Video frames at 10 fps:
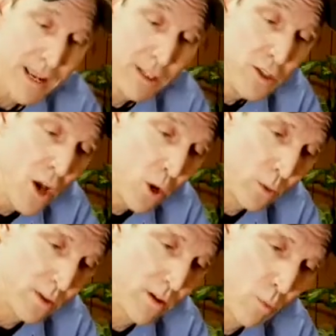a
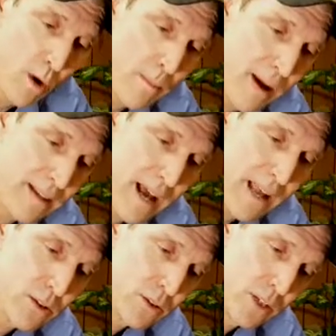note of where my
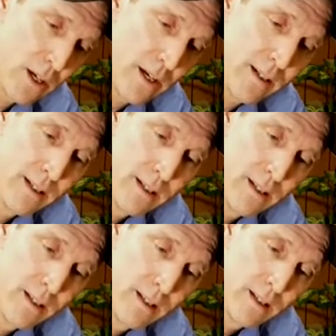dials are
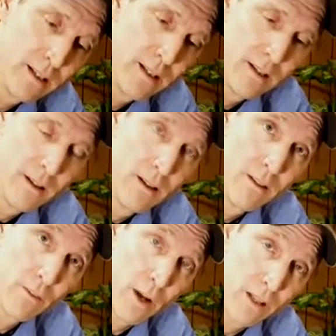
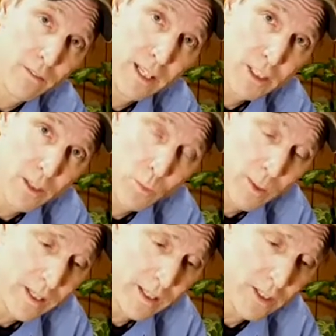for elevation and
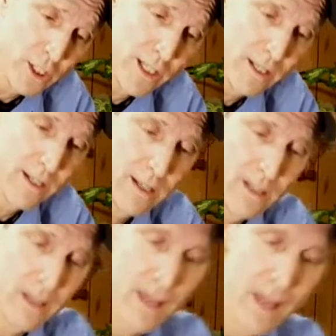windage.
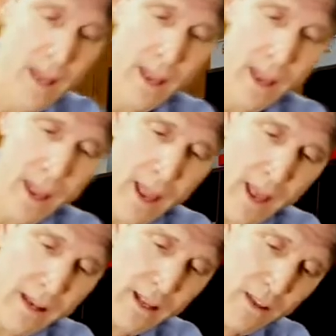
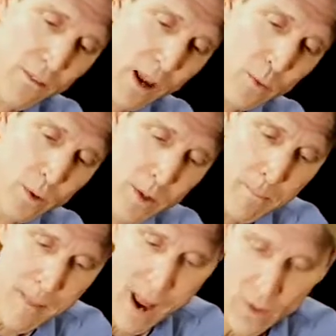And if I were to
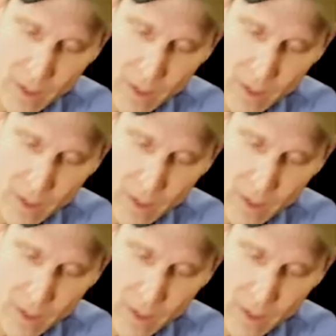mount